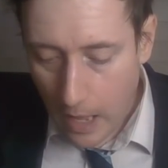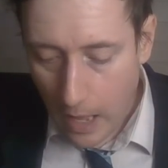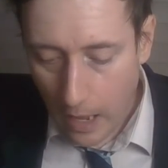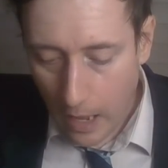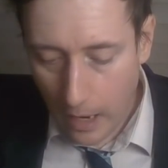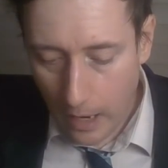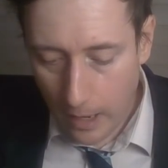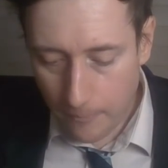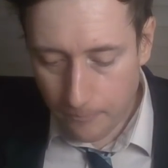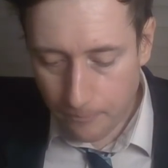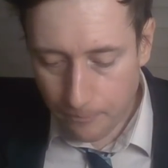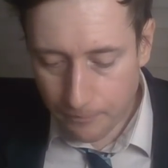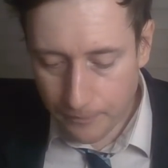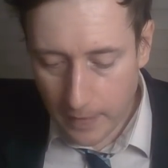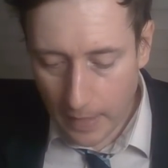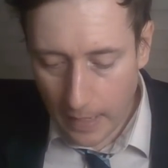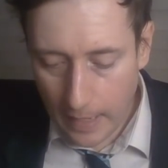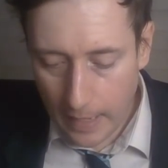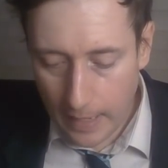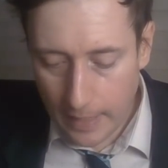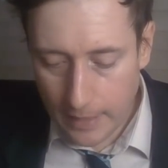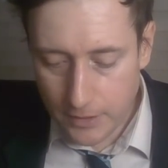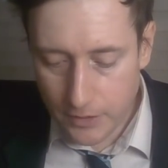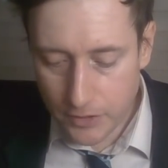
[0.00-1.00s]

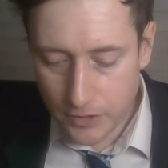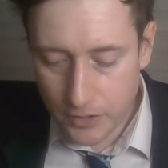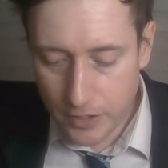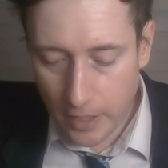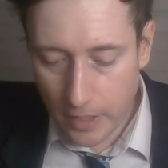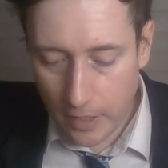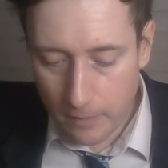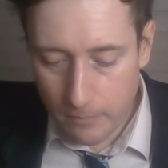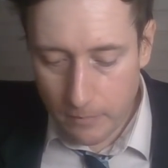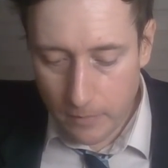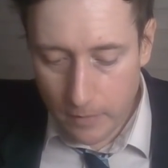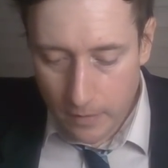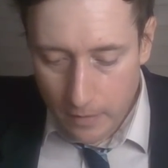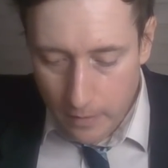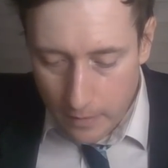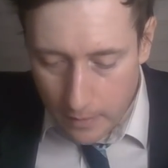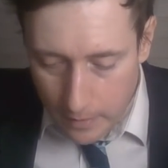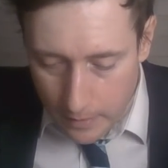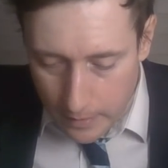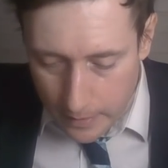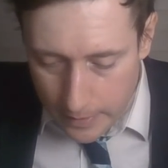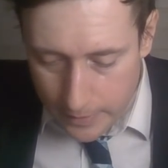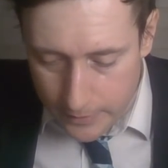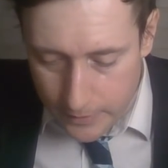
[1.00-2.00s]
And
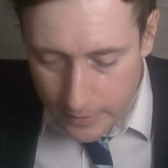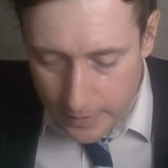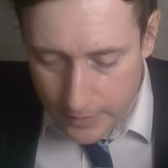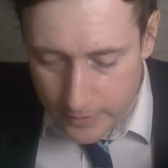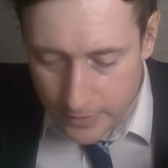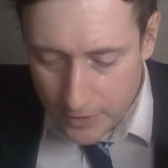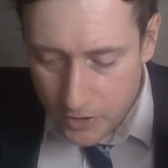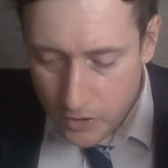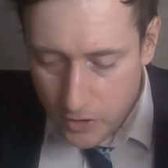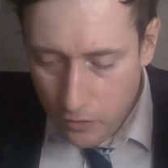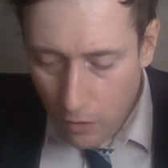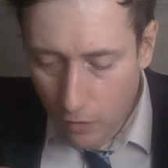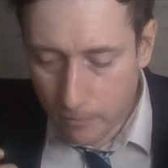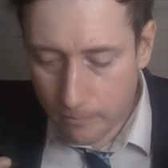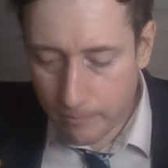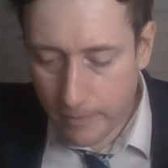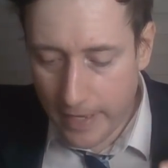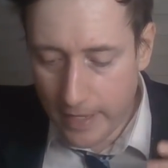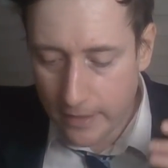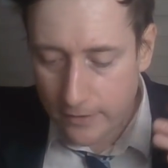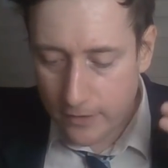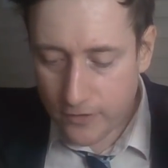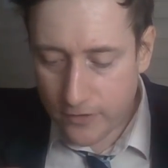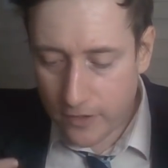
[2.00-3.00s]
it does not
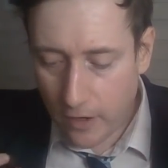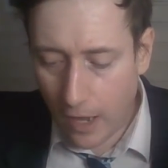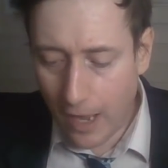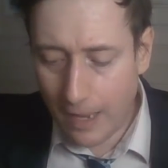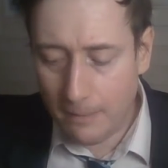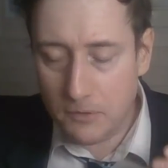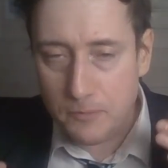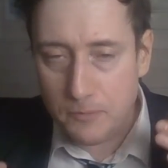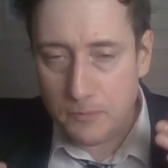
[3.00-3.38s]
make the time